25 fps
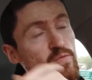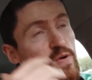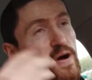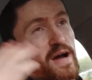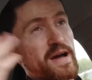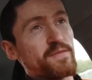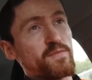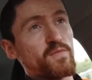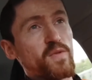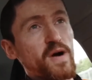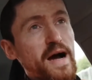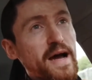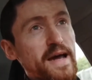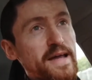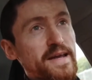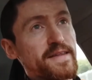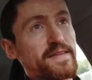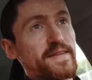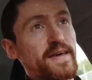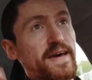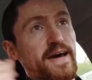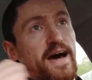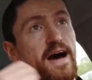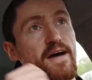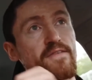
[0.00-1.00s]
Why
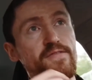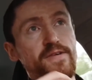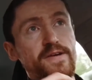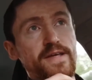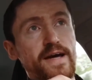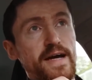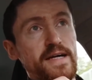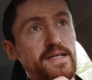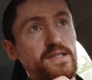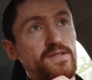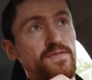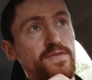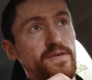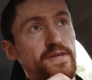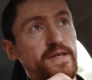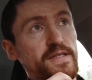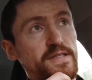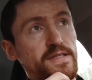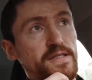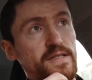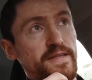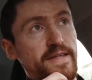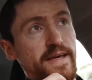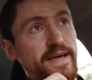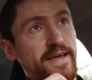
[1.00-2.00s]
did they advertise for
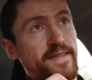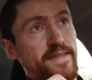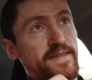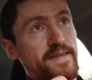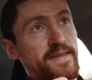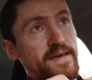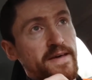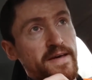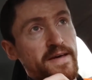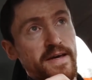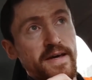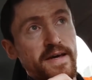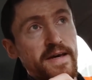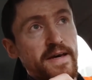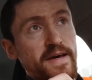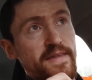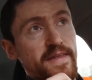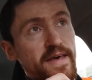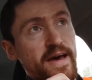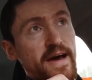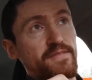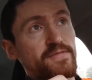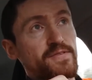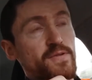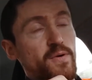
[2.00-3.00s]
this, and then
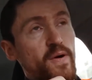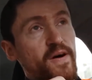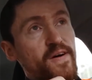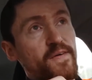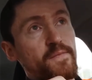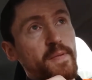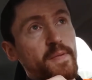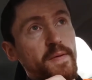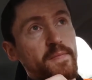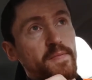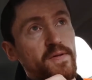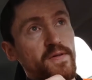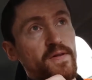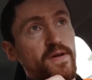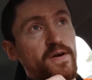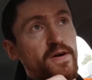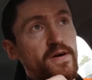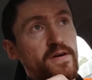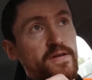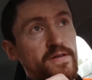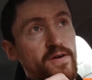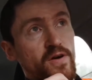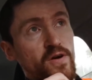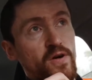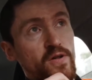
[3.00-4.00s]
they have 12 people there
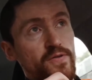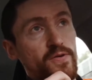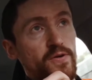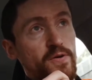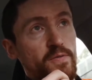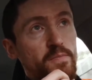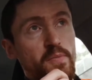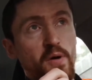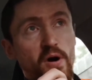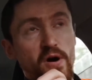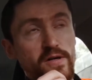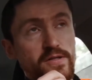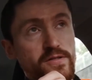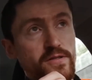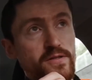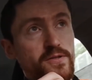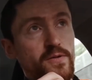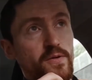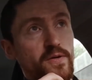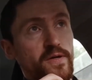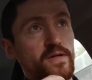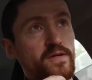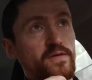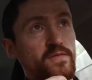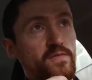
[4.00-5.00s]
and they're all doing parcel
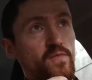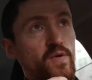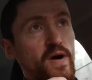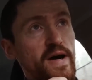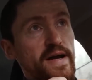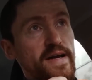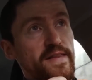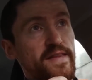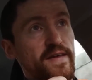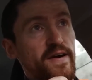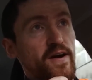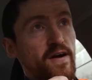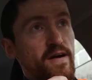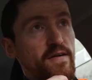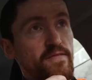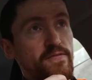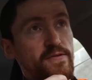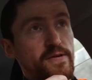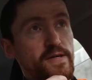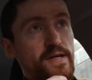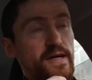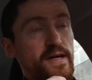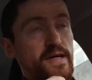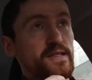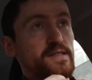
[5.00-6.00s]
sorting? Why did they
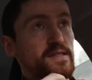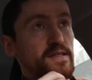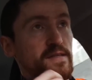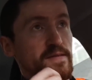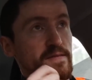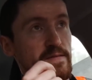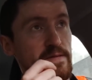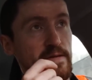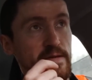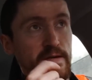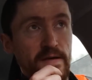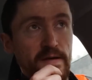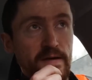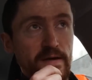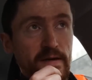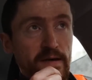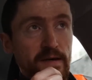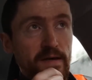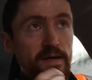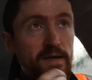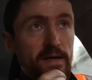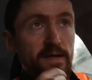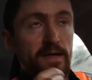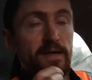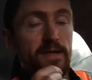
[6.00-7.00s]
advertise? And
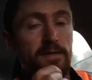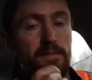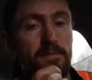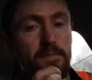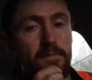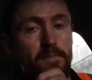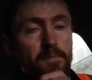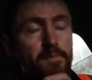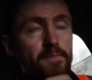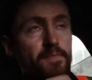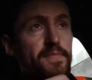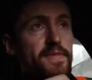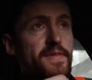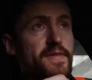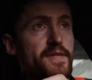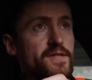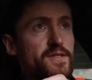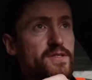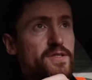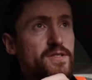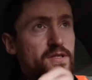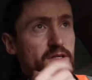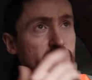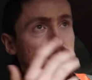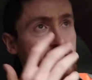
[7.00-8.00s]
this
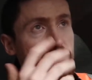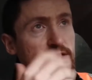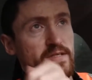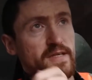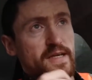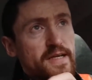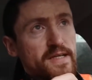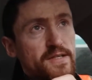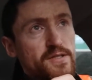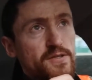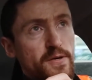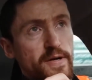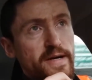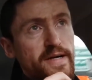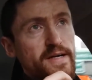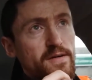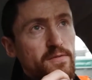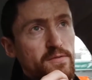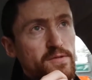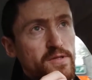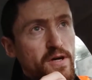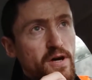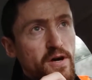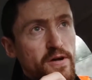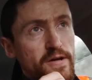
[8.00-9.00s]
is like a trick. It
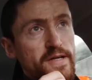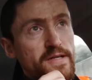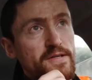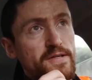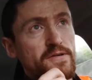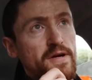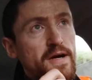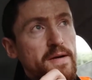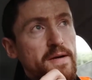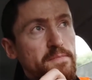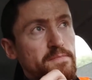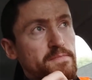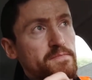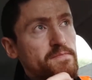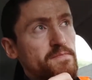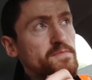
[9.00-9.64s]
was a honey trap.